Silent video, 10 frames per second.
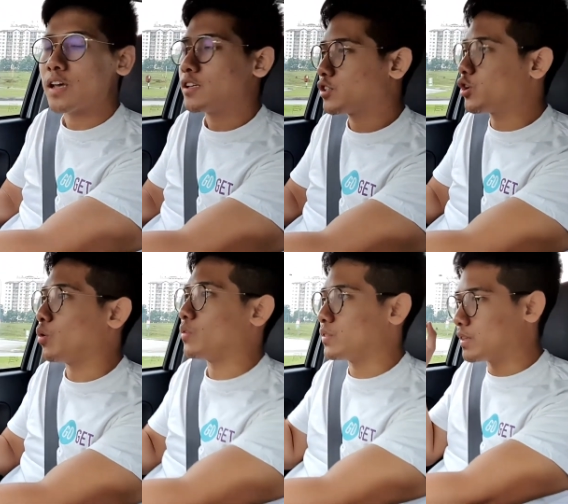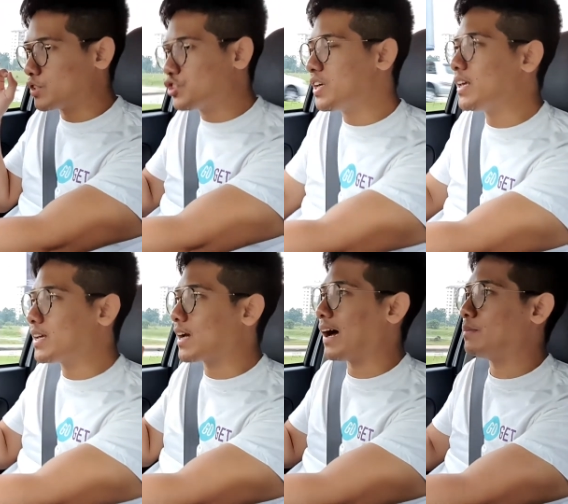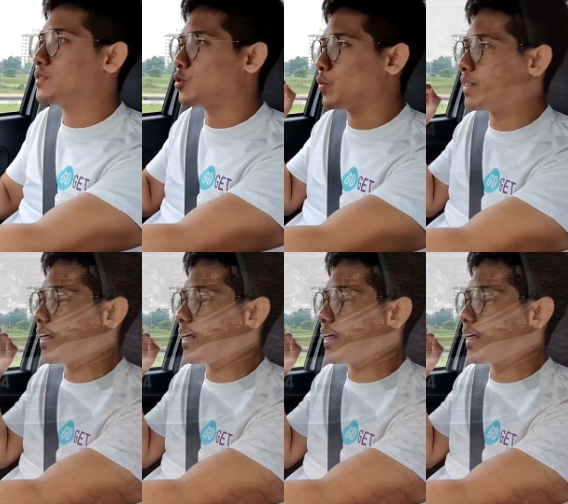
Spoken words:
So the G comes with